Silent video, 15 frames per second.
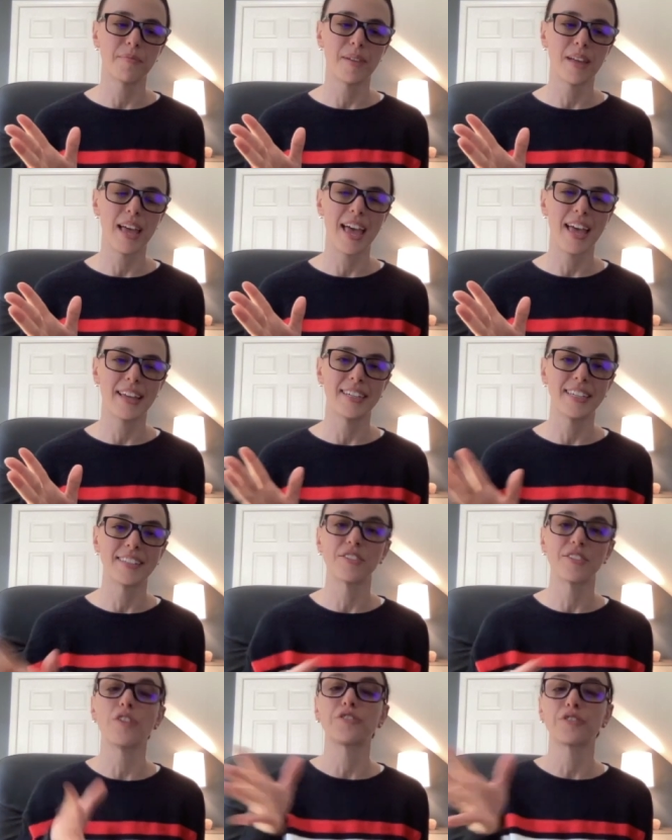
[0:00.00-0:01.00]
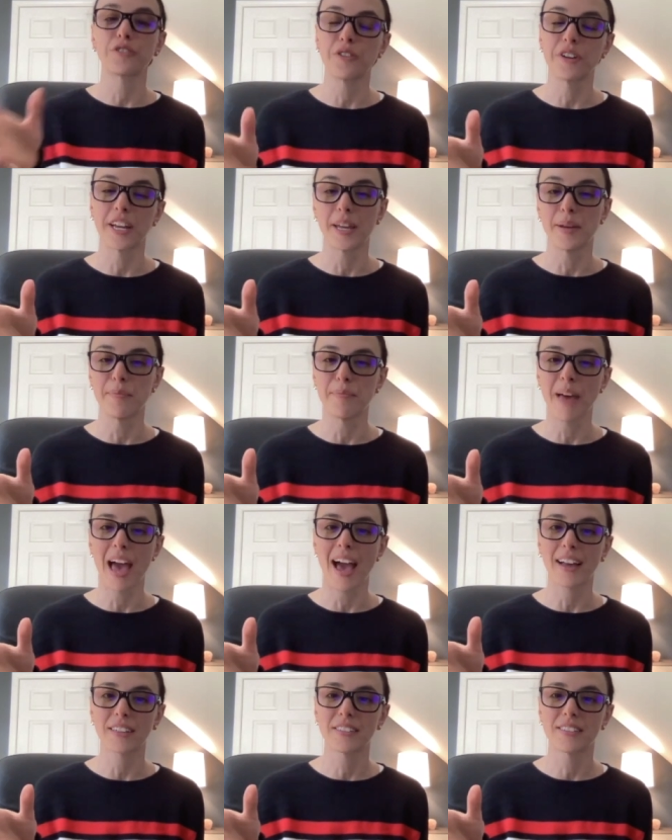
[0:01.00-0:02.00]
it's also going to
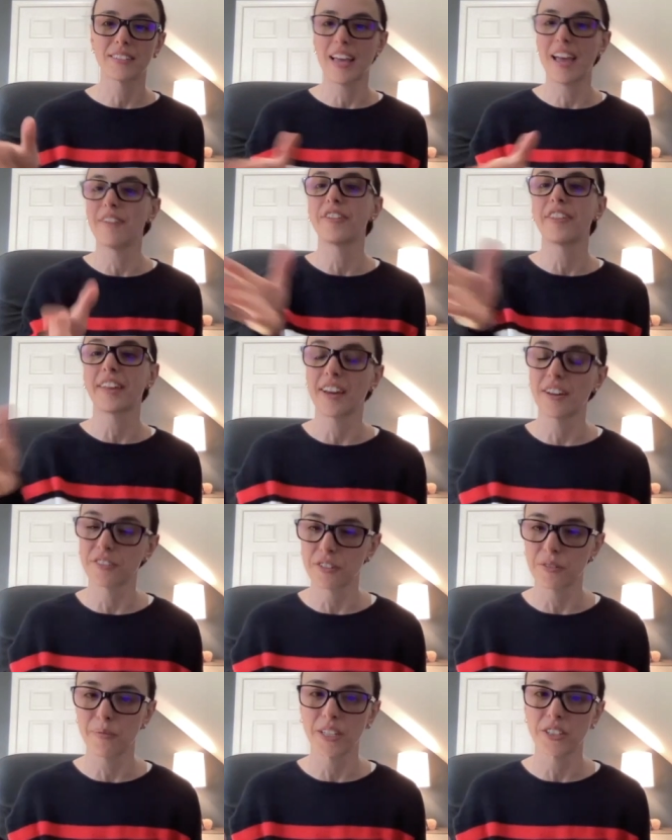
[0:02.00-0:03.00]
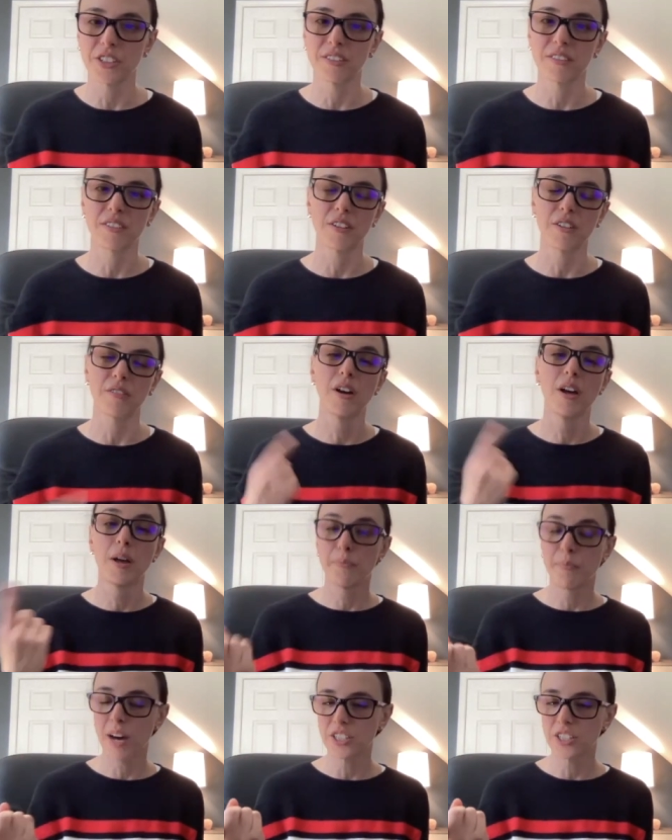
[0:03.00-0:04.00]
impact everything else you mentioned. So
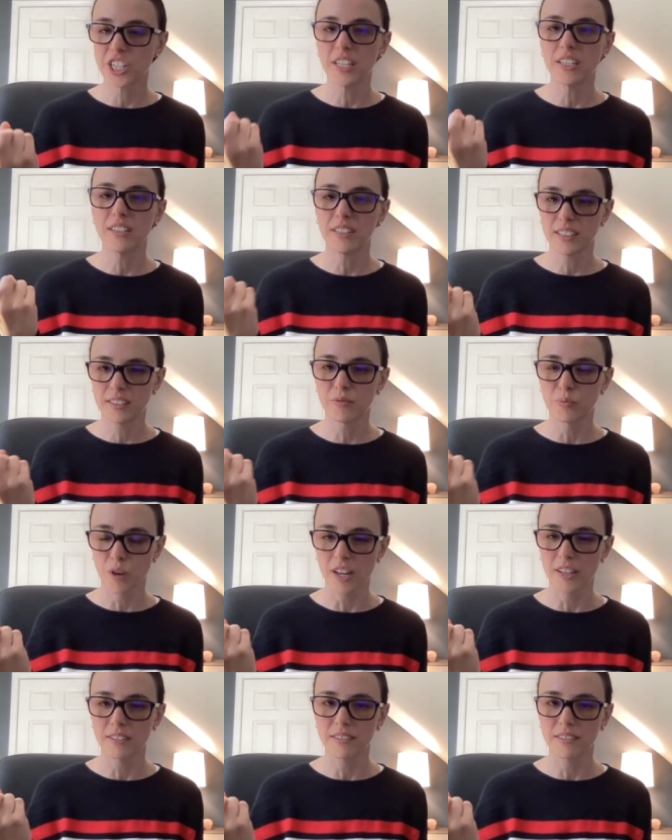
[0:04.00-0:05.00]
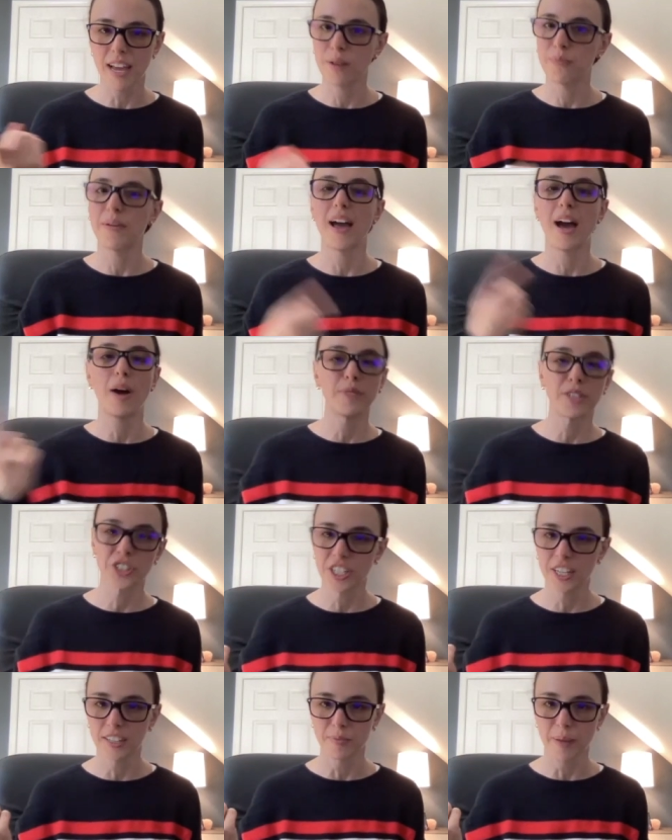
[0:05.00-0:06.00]
budget is one. How much
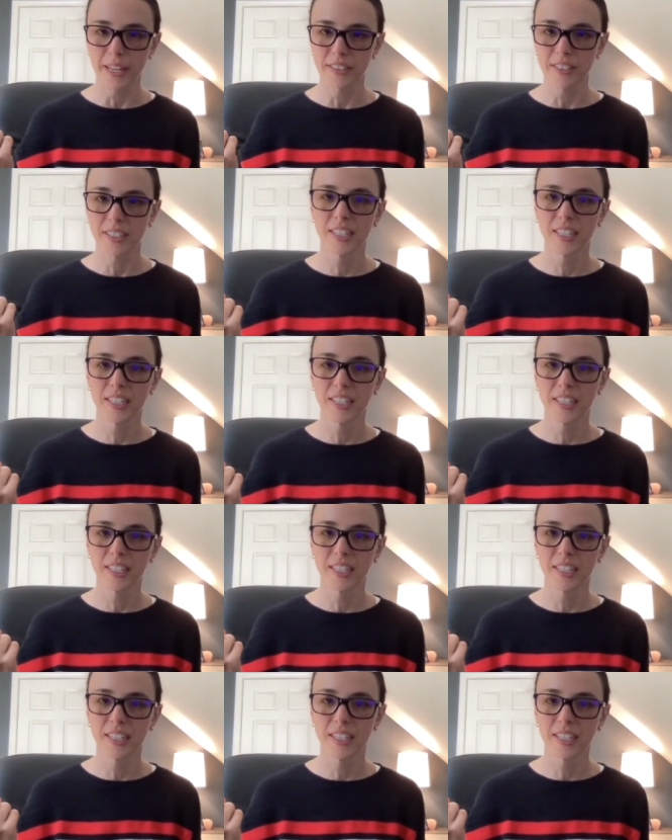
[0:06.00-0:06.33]
should I spend?